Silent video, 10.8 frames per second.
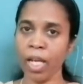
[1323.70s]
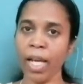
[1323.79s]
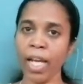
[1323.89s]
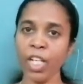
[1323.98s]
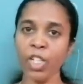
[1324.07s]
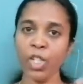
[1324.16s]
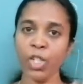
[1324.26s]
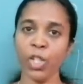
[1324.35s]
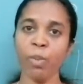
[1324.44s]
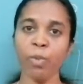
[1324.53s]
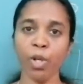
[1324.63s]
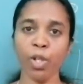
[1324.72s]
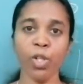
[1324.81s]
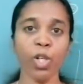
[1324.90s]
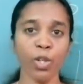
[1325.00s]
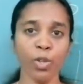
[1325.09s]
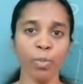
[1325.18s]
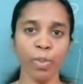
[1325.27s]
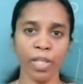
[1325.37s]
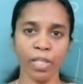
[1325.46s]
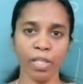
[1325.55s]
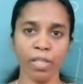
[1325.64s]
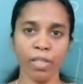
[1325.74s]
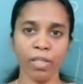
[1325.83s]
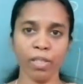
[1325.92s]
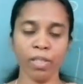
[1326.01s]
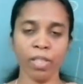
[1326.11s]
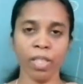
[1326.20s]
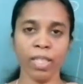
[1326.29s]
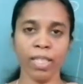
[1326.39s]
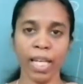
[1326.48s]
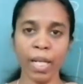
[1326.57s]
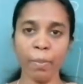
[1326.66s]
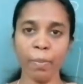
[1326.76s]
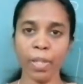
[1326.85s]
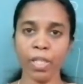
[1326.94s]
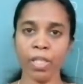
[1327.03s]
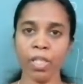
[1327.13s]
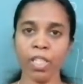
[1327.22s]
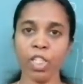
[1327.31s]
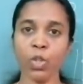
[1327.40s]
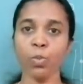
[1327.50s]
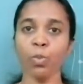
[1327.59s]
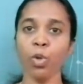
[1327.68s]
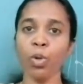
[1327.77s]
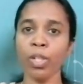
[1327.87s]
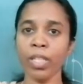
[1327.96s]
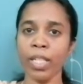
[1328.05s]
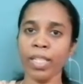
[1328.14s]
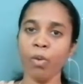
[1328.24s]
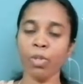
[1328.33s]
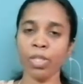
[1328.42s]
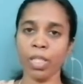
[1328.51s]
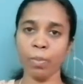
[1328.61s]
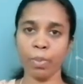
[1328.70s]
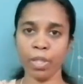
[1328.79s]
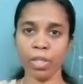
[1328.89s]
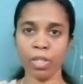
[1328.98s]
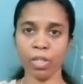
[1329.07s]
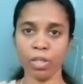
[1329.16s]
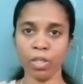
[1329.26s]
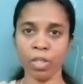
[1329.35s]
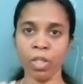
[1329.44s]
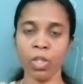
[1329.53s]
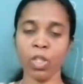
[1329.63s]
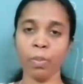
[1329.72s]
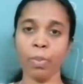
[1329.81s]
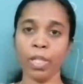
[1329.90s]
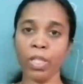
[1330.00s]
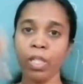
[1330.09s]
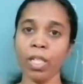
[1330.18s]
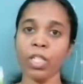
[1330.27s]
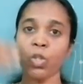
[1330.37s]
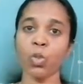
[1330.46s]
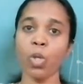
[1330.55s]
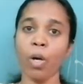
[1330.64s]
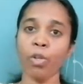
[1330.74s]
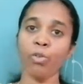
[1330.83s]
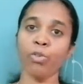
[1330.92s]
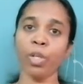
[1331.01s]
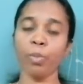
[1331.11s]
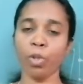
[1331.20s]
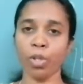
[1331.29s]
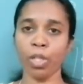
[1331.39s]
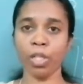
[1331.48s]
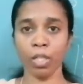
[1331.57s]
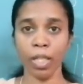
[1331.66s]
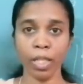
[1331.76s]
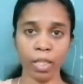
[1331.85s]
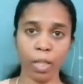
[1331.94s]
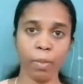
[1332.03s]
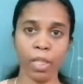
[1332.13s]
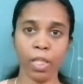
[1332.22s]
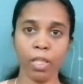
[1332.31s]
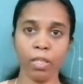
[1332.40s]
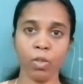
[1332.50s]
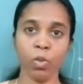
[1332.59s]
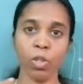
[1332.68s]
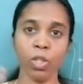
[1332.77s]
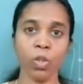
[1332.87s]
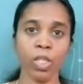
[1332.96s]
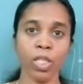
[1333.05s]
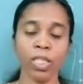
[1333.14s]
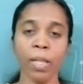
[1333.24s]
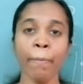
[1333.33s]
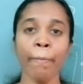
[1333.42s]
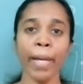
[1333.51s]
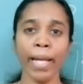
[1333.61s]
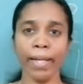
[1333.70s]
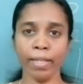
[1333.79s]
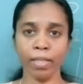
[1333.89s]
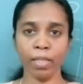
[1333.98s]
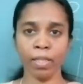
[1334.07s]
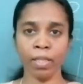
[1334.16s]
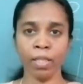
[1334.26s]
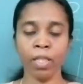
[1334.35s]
and your body got a lot of pressure. That pressure is more than the outside pressure. So the pressure tries to go out of your body than coming in us. Okay, so there is imbalance.